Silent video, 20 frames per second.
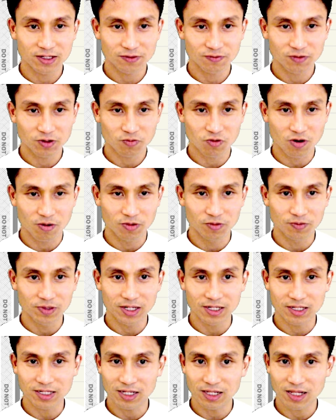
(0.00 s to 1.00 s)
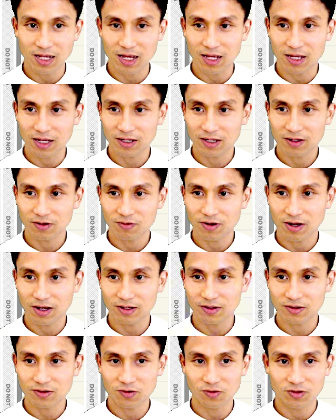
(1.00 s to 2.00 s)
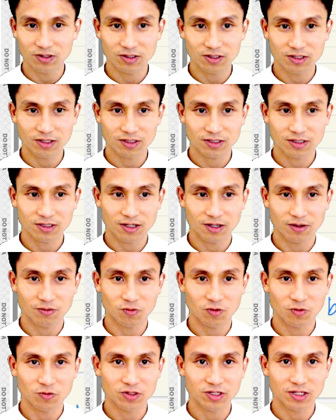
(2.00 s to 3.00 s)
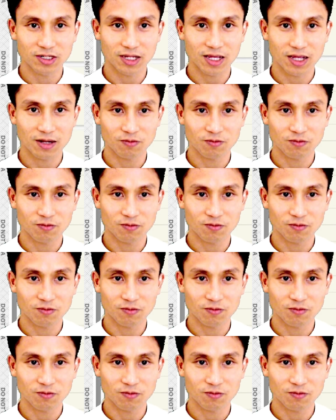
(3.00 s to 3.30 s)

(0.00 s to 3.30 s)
probability there, right? So this is what was it again?